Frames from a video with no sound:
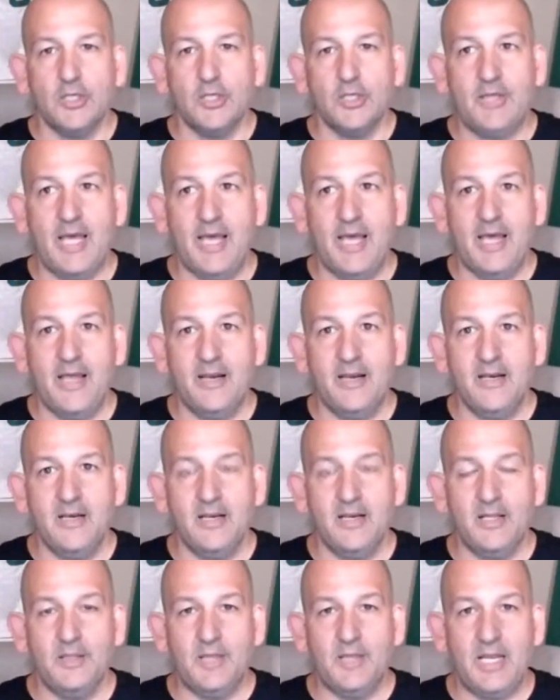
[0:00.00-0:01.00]
Then
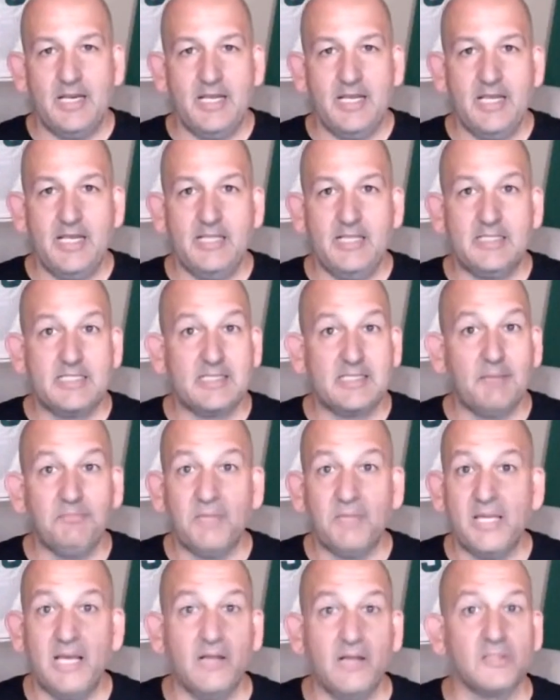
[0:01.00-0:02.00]
they need
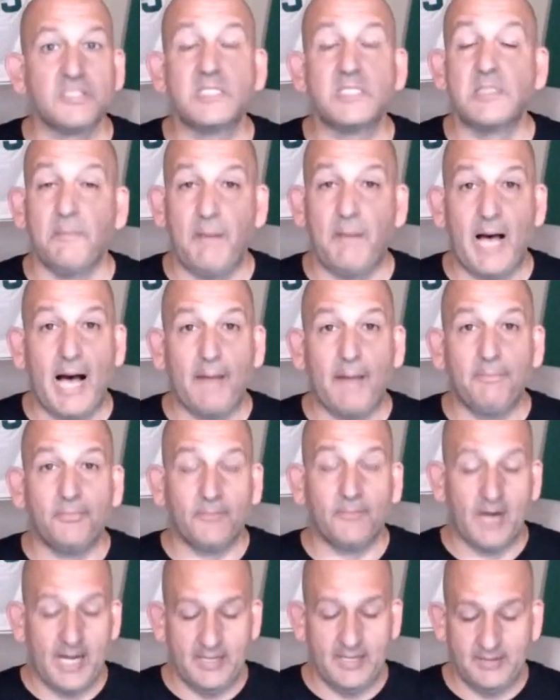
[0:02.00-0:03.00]
something else to pop,
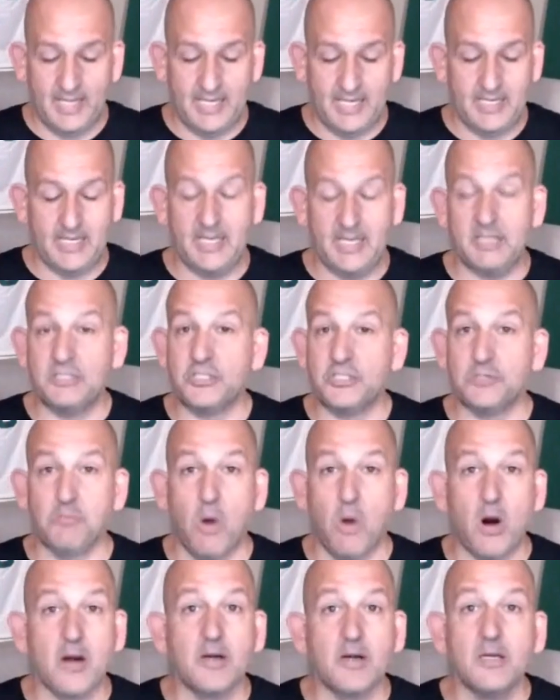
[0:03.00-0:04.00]
right? They need
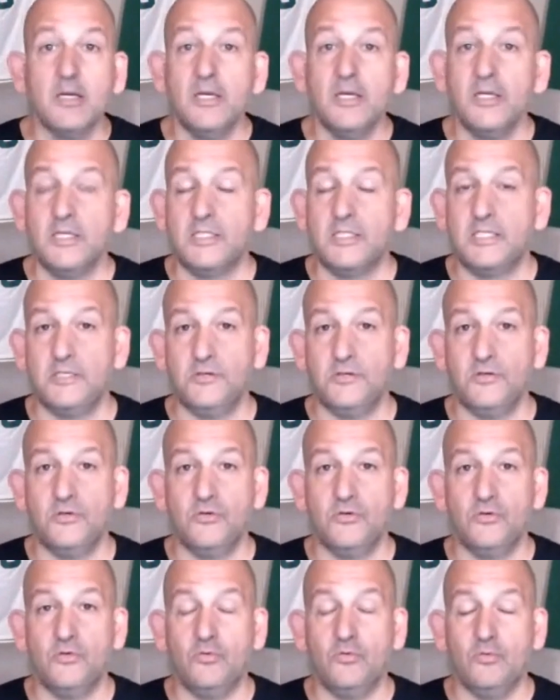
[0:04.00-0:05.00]
Smart
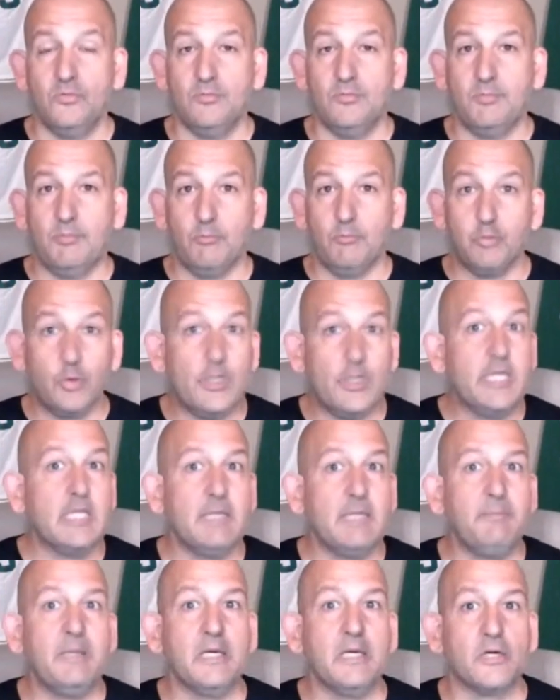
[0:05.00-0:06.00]
to
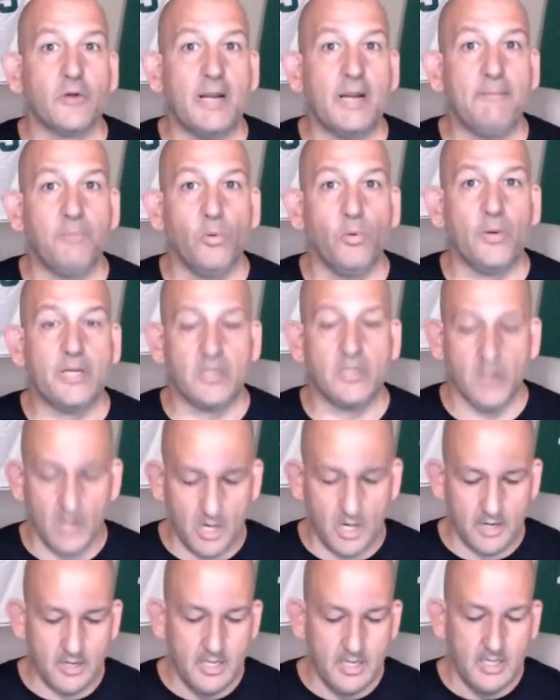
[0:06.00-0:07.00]
really be a great point
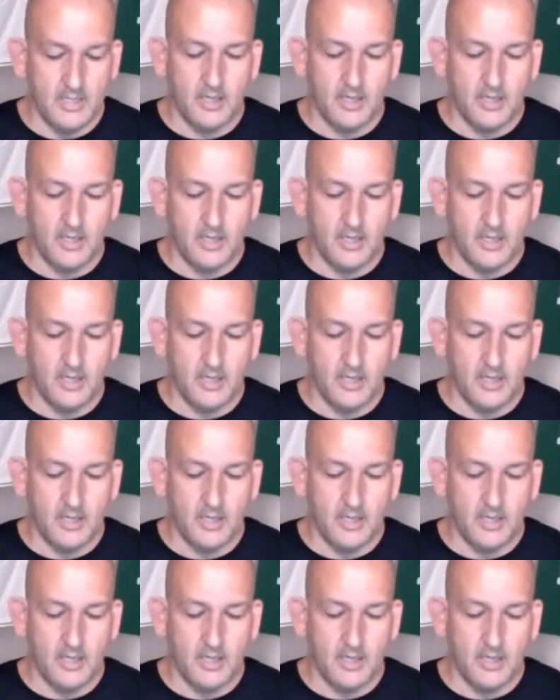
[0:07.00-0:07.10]
guard.